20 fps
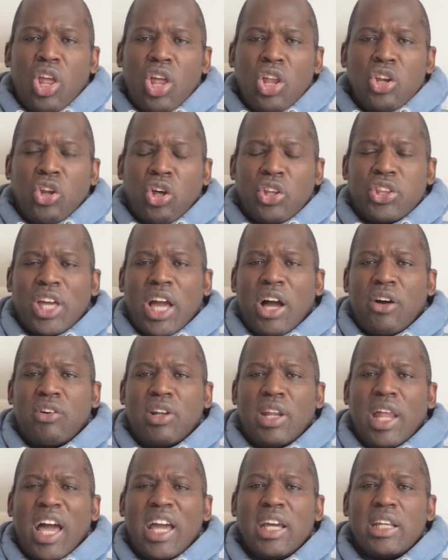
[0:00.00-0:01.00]
North
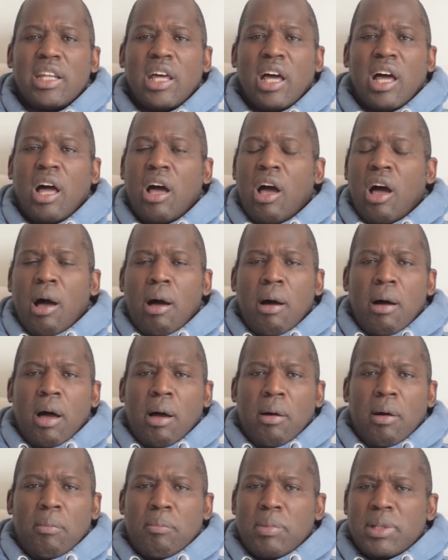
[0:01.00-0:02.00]
Carolina,
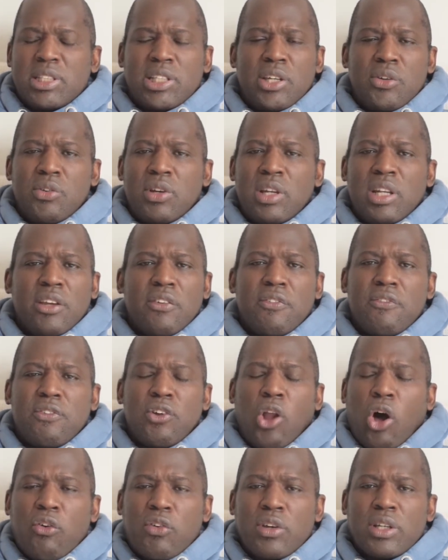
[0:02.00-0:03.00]
materially
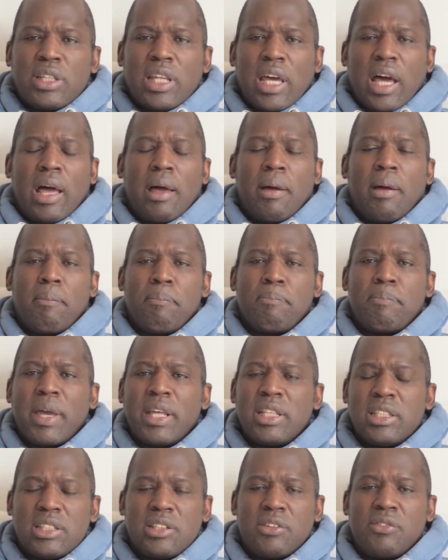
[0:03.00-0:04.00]
Florida,
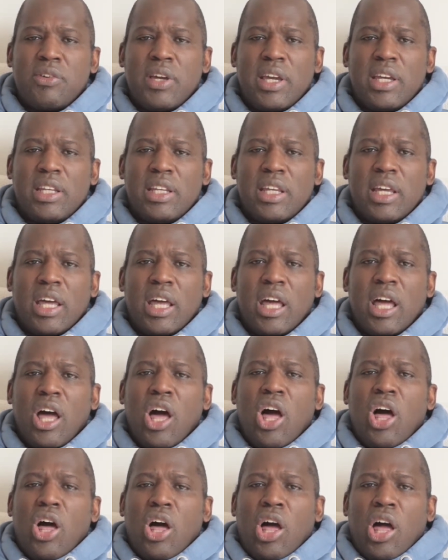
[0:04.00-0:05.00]
Pennsylvania.
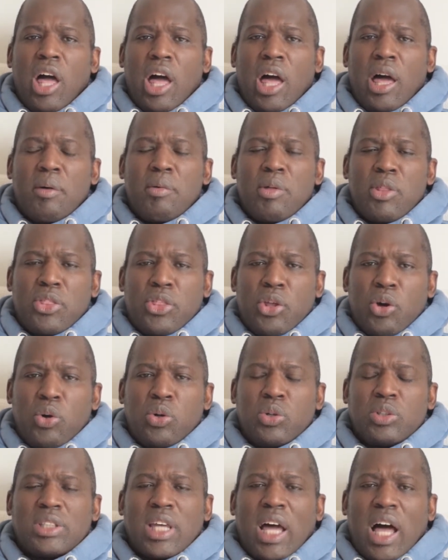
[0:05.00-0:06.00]

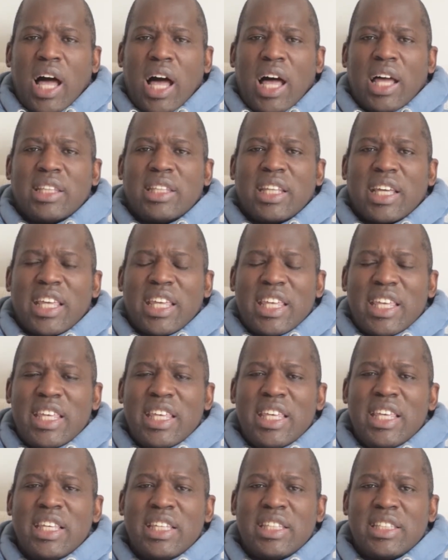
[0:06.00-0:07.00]
Those are the
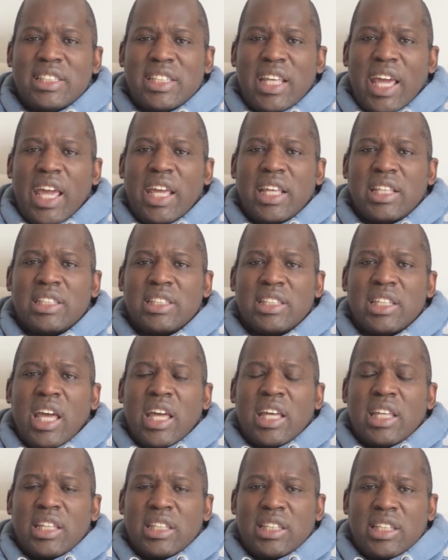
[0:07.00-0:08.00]
key states.
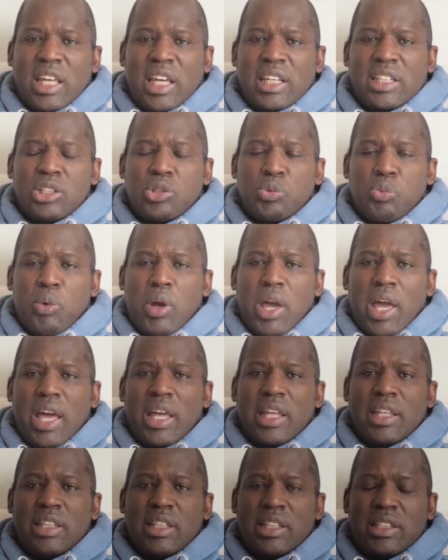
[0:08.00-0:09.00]
That is
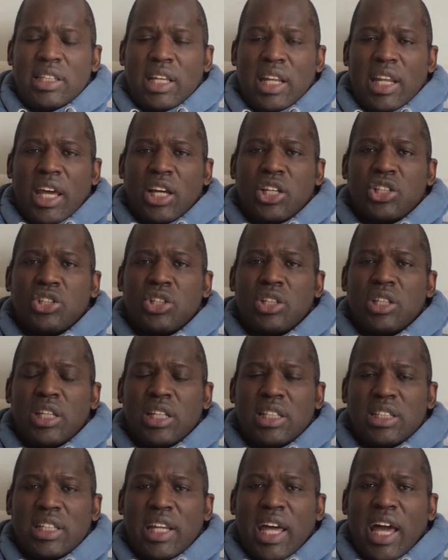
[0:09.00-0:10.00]
where this election
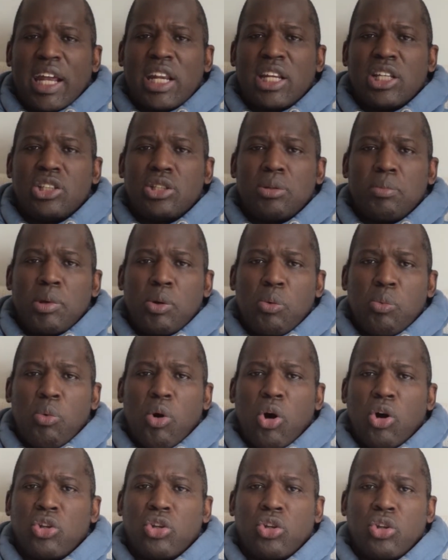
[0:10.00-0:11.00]
is likely to be
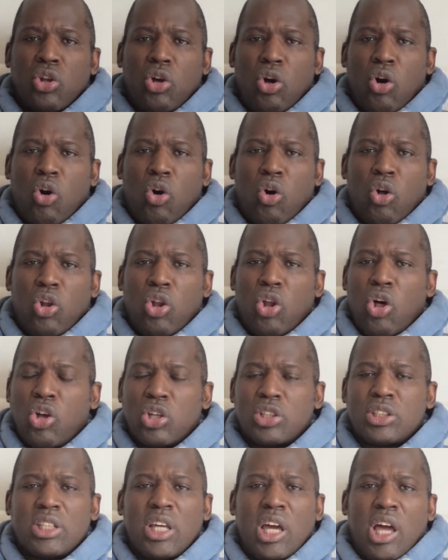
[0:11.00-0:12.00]
won or
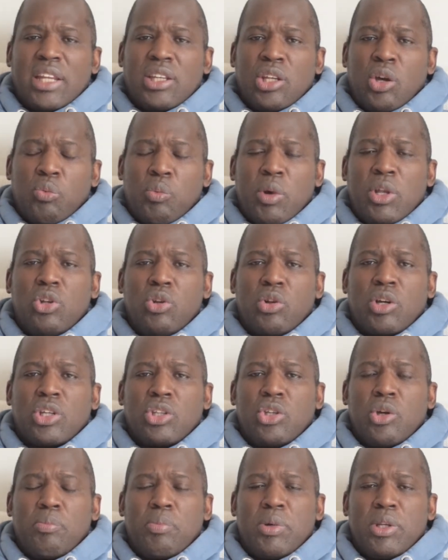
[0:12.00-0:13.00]
lost. And when you look
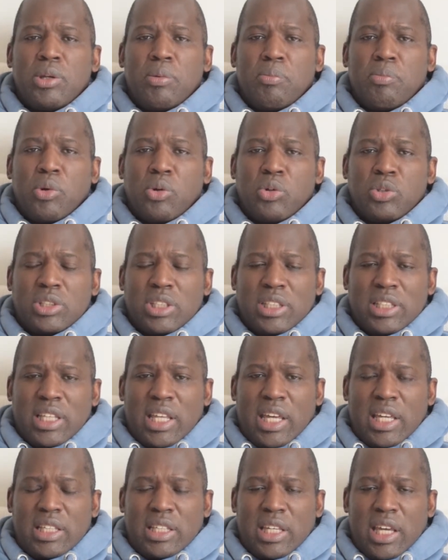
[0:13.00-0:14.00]
at the opinion polls,
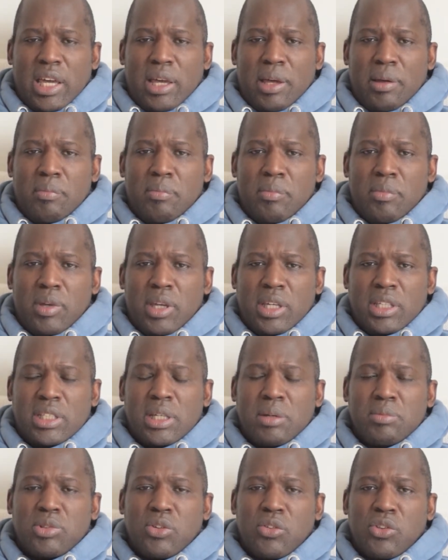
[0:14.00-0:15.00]
that in
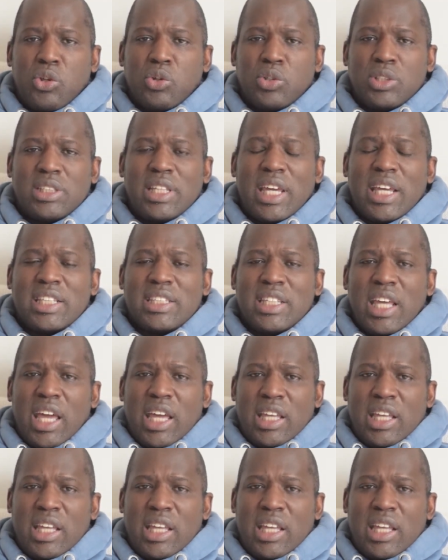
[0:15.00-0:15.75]
terms of those states,